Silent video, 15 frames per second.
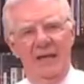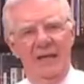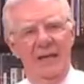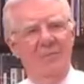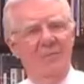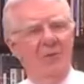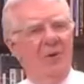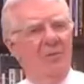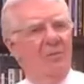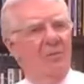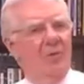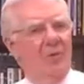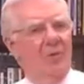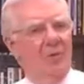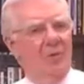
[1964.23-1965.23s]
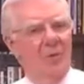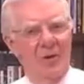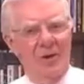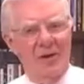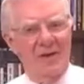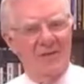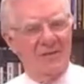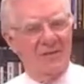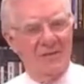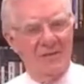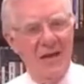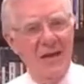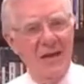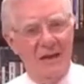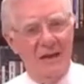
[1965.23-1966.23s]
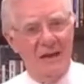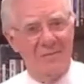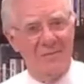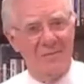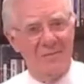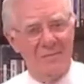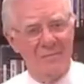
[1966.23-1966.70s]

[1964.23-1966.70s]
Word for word: They burned poor old Gordy at the stake.